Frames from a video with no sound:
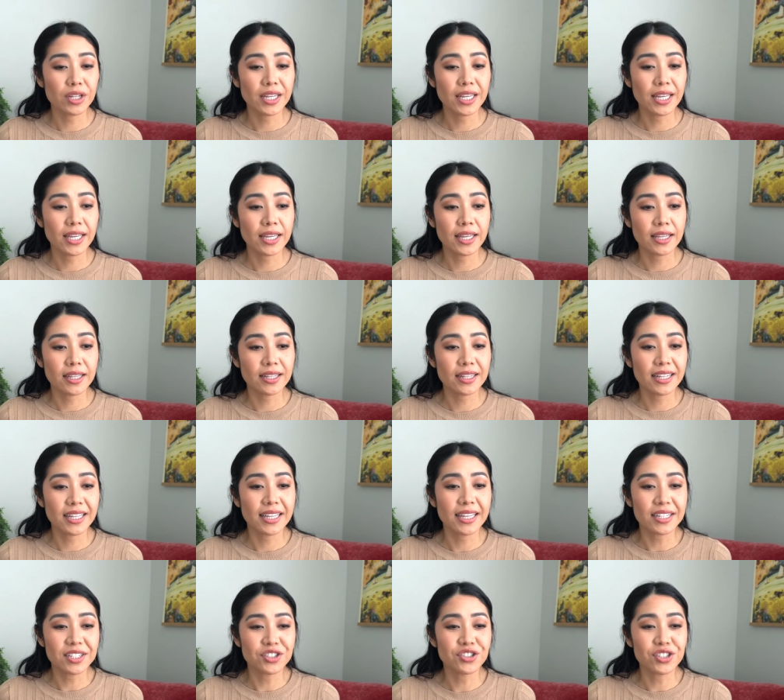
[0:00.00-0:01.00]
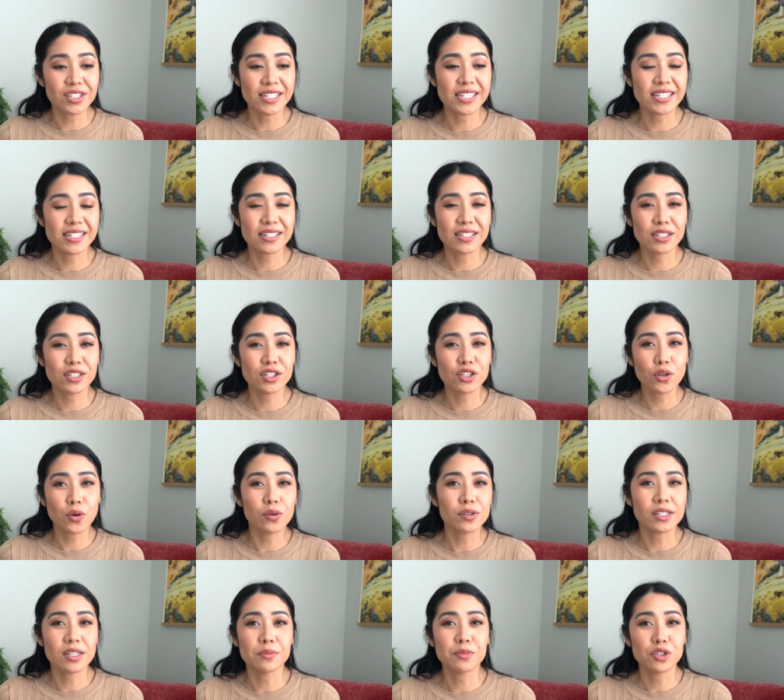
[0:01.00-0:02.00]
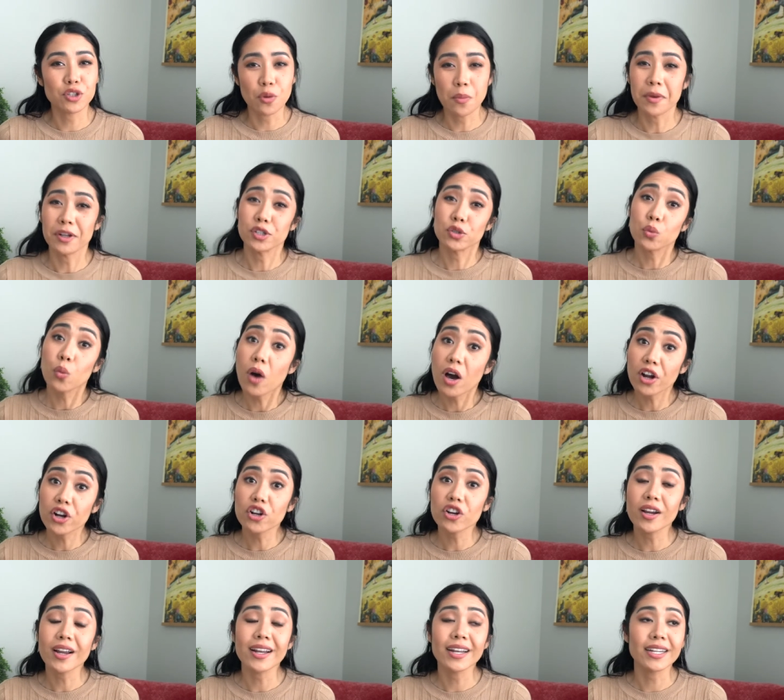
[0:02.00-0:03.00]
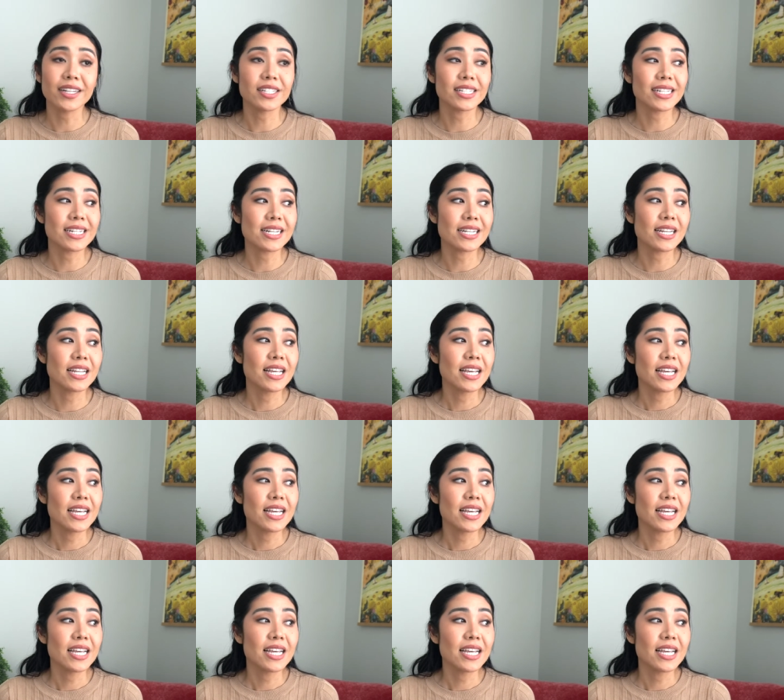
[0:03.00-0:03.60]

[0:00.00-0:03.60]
it it just soaked up so much water and it didn't